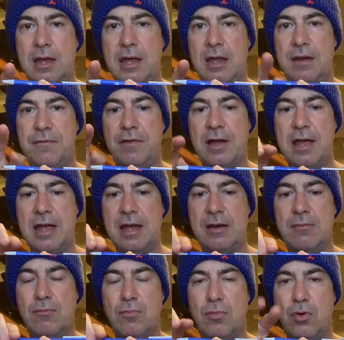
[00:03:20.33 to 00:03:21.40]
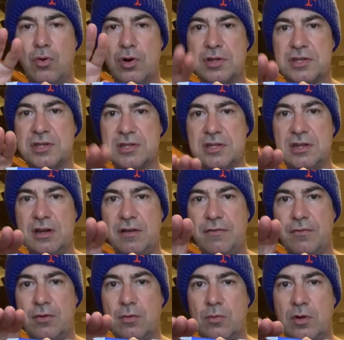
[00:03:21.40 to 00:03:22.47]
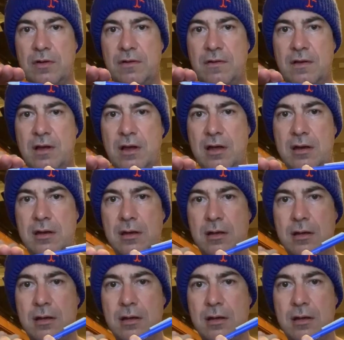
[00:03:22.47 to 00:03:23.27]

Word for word: And if I had more stuff on one side,